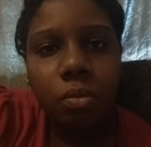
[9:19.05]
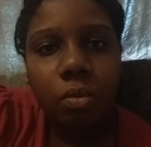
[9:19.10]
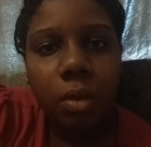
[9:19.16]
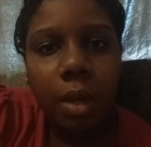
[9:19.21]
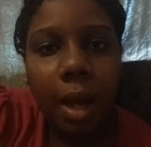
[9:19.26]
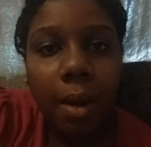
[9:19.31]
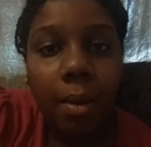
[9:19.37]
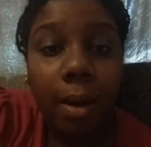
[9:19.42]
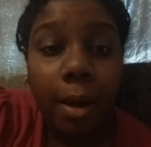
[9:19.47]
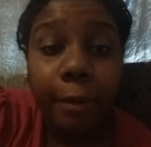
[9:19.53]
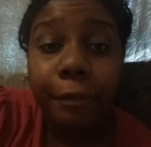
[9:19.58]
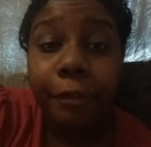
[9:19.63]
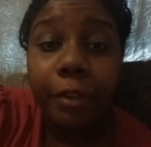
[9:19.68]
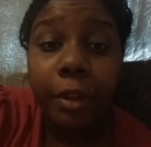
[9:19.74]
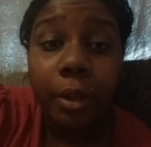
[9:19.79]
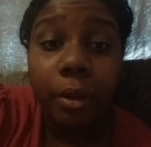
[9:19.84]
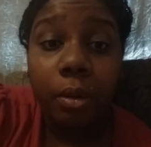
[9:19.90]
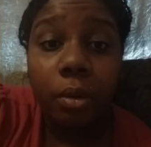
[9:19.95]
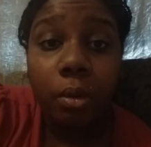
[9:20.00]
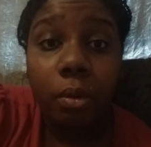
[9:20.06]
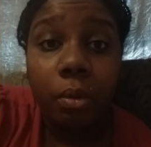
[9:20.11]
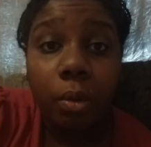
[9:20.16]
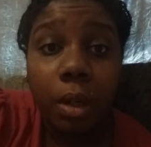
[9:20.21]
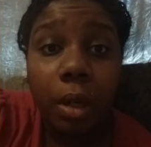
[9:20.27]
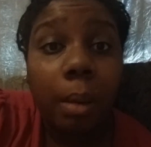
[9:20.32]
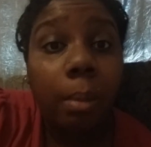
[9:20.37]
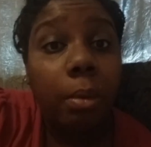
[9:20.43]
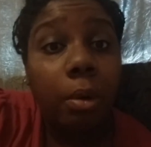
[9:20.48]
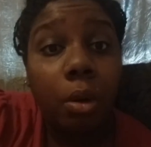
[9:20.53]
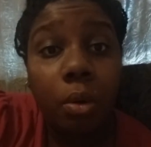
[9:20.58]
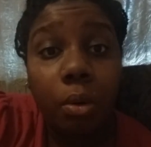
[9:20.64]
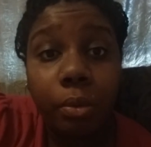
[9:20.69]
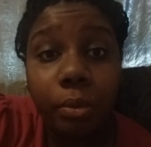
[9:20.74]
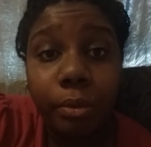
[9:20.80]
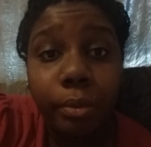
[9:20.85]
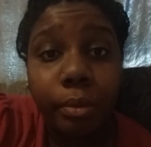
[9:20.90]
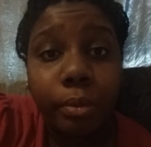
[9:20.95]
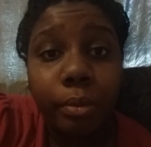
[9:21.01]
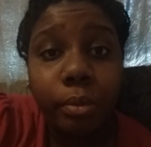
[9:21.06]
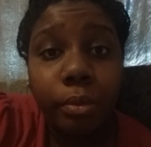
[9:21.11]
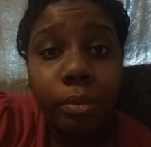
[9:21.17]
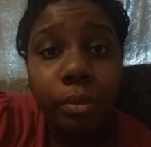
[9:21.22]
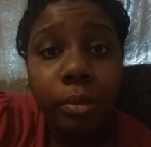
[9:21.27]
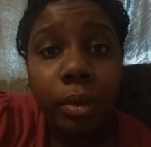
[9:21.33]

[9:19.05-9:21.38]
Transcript: how I feel, what I'm going through.